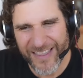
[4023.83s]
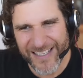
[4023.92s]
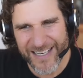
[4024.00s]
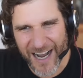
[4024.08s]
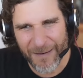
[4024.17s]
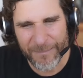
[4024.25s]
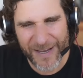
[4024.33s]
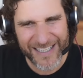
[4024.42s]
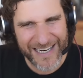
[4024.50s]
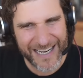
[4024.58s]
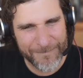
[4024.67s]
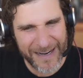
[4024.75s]
this up
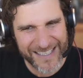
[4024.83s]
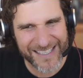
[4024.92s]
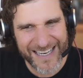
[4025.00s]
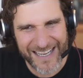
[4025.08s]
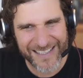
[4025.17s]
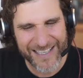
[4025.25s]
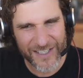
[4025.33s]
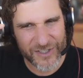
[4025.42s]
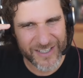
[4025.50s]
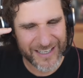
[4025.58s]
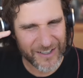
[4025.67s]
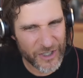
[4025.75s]
because I my sense
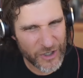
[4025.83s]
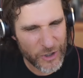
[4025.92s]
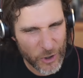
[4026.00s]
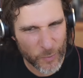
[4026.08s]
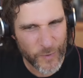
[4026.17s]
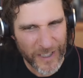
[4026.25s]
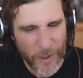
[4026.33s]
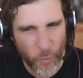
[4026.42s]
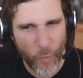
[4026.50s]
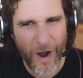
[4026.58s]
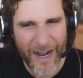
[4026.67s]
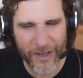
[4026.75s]
is you're really
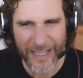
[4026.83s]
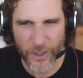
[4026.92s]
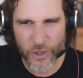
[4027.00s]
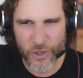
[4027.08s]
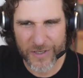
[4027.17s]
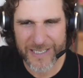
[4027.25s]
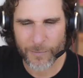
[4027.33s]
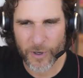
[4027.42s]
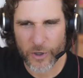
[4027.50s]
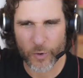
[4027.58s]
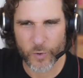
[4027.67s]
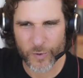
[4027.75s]
like you're
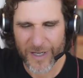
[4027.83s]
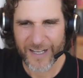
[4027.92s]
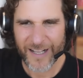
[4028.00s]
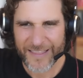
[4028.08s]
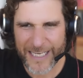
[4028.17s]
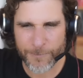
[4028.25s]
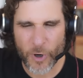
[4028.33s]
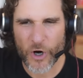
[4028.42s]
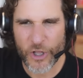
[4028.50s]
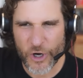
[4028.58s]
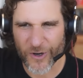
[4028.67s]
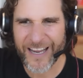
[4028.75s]
someone who that's
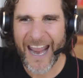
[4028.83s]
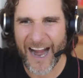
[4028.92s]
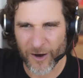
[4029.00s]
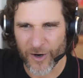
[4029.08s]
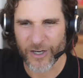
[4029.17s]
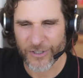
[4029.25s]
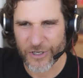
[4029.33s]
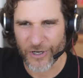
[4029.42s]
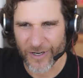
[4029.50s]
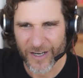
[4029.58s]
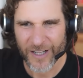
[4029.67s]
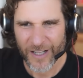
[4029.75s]
part of your
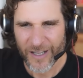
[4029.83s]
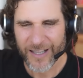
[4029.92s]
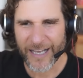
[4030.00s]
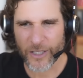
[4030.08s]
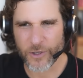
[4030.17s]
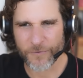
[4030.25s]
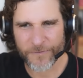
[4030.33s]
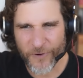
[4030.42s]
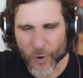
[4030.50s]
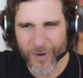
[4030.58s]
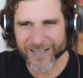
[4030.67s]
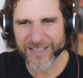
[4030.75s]
character. Like you
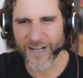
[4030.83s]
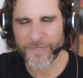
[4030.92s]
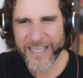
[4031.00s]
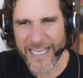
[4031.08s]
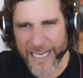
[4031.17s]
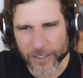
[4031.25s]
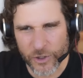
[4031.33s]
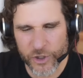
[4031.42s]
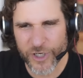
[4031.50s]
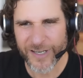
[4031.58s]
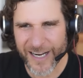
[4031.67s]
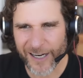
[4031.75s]
focus on the
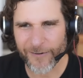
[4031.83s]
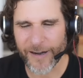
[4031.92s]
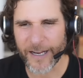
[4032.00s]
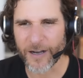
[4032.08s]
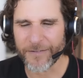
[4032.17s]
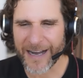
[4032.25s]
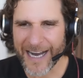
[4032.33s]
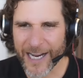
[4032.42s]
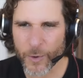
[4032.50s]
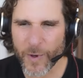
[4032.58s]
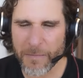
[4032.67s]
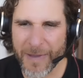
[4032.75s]
engineering of how
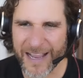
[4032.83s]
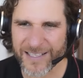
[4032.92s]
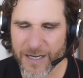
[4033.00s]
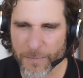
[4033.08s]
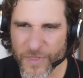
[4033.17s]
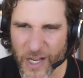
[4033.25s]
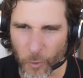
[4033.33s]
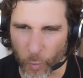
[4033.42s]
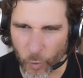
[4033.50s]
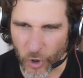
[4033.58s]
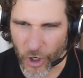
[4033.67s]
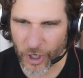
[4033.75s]
do we make
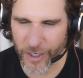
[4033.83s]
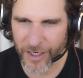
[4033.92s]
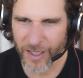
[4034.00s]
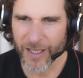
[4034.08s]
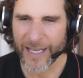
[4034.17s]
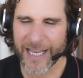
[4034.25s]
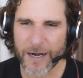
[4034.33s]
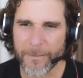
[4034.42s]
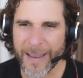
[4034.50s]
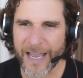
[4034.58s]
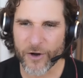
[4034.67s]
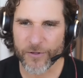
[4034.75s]
something work in a
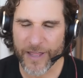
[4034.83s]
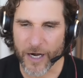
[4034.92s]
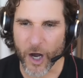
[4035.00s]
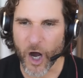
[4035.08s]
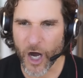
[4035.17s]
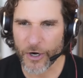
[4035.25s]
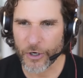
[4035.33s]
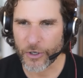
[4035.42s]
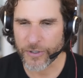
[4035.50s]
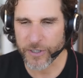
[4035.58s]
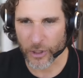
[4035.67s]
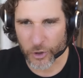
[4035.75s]
manner that
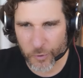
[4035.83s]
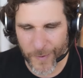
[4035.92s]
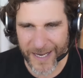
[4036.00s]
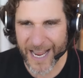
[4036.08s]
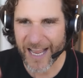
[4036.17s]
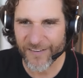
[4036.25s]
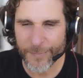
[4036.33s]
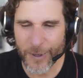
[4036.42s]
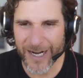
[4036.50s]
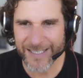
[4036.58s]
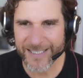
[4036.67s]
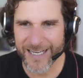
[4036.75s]
honors the creative
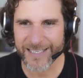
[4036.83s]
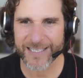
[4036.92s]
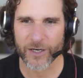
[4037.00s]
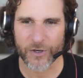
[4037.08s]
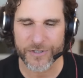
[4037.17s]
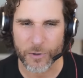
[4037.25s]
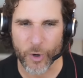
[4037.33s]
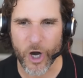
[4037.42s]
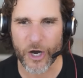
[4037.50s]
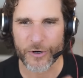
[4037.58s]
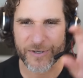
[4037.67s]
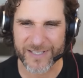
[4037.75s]
process and also
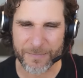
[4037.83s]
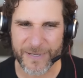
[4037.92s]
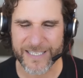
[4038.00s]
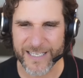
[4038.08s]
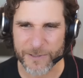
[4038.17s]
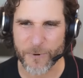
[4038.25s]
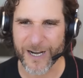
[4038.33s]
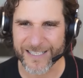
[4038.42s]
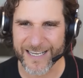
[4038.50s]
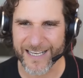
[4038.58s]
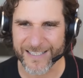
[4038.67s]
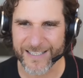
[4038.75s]
honors the business
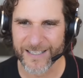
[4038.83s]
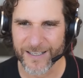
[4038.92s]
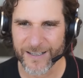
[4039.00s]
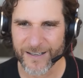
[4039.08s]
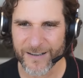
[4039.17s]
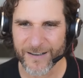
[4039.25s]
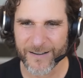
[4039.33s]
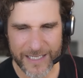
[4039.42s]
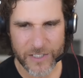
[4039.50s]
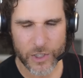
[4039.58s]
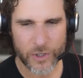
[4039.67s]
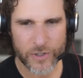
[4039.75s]
process.
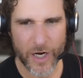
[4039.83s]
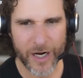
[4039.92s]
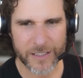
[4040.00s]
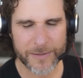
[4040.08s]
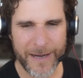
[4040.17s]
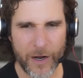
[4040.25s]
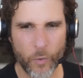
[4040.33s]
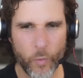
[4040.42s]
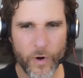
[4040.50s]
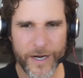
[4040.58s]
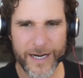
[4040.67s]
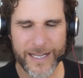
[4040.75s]
So you talked about
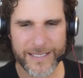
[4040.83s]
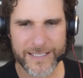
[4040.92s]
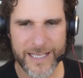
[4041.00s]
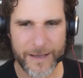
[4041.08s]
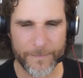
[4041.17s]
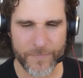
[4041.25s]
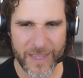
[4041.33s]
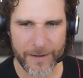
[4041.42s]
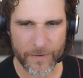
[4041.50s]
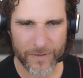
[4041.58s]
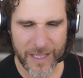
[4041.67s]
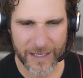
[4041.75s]
what it is that
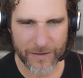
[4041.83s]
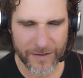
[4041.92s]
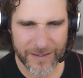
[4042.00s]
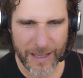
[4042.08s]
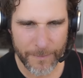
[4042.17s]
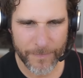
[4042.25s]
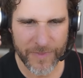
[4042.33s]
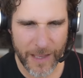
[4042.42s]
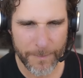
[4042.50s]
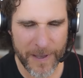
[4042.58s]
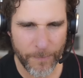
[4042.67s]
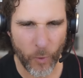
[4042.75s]
that that that
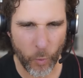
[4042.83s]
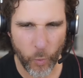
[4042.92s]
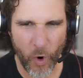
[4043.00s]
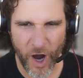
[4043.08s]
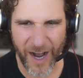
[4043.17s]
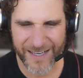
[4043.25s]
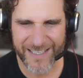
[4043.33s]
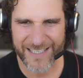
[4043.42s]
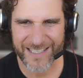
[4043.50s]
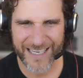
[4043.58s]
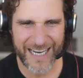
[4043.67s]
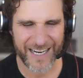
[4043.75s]
that people want is
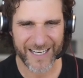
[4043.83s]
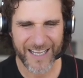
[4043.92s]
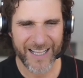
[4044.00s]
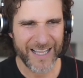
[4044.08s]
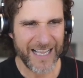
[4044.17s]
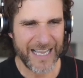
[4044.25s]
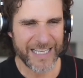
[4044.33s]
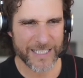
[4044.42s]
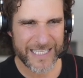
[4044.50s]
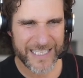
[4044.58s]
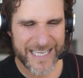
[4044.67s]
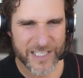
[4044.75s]
to kind of is
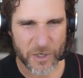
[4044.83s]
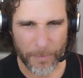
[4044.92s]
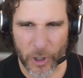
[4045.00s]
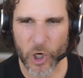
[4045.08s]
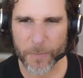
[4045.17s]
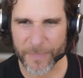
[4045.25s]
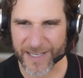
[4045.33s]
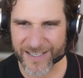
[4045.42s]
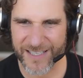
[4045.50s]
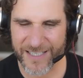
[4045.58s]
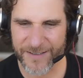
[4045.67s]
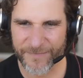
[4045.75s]
the sense of
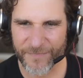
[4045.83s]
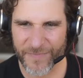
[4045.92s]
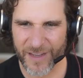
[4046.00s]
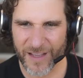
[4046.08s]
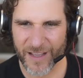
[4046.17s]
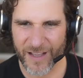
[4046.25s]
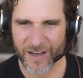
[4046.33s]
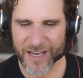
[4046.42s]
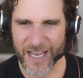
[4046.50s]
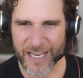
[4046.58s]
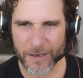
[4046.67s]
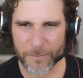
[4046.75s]
purpose.
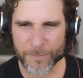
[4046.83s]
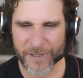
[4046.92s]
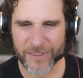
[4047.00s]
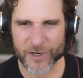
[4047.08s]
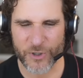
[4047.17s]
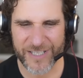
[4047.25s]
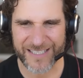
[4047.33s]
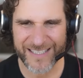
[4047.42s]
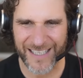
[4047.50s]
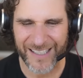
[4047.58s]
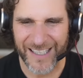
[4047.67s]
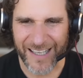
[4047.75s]
Okay, but there's a
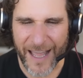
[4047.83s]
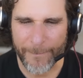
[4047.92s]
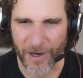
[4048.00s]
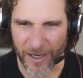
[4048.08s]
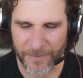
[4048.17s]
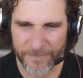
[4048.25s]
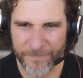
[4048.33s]
dilemma